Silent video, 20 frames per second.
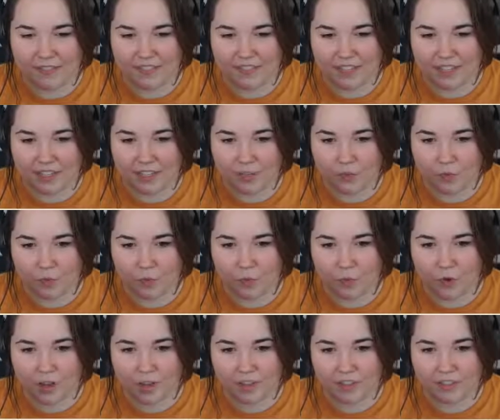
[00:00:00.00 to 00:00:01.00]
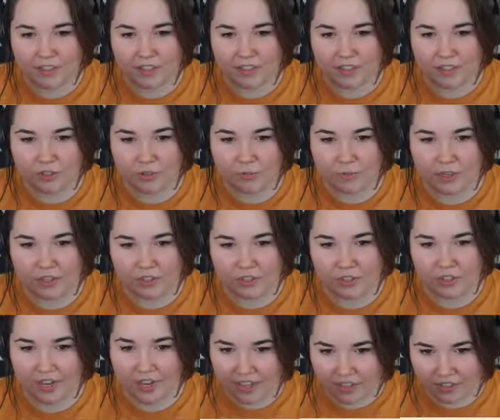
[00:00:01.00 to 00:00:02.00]
says, what did you base
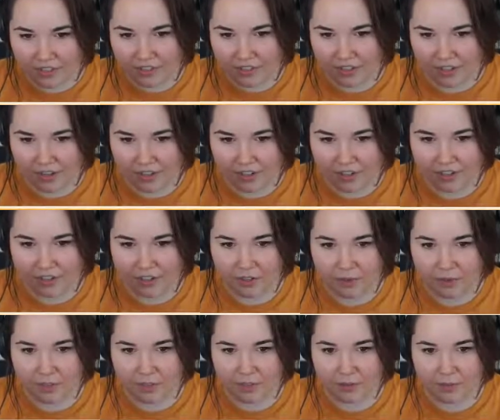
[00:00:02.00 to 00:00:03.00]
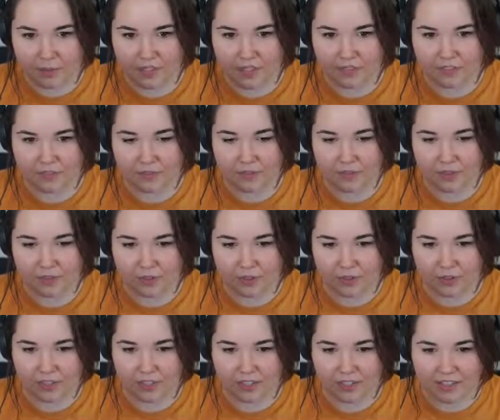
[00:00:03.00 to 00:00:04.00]
your answer on? Are you Earth because of your
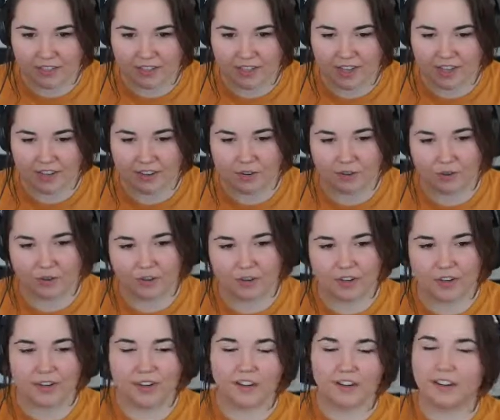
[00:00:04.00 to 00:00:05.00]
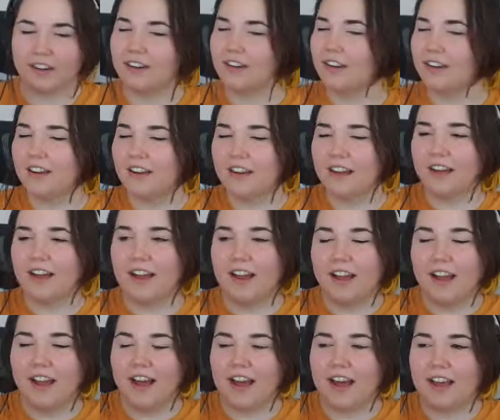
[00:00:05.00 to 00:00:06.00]
zodiac sign, or...
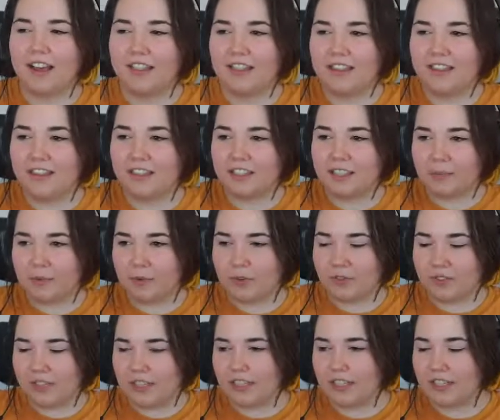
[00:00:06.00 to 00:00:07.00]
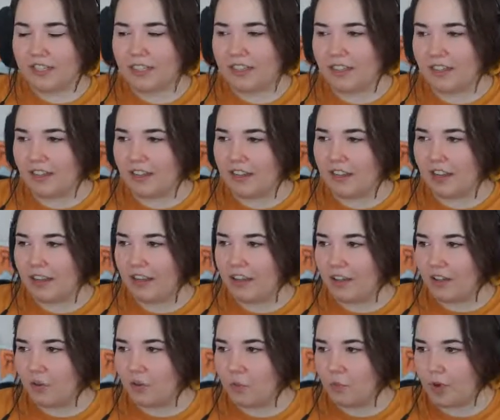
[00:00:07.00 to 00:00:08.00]
I think it's mostly
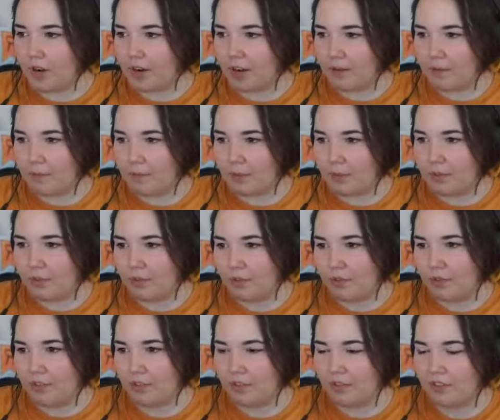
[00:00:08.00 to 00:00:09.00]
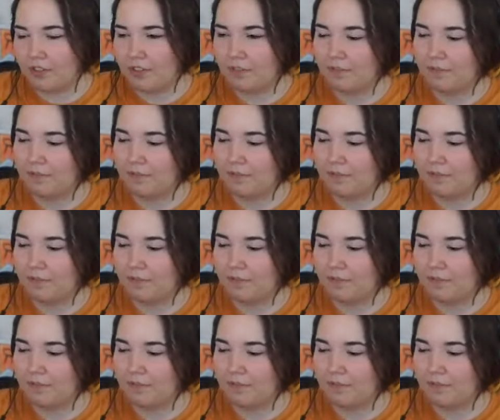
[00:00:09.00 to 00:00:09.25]
what I'm most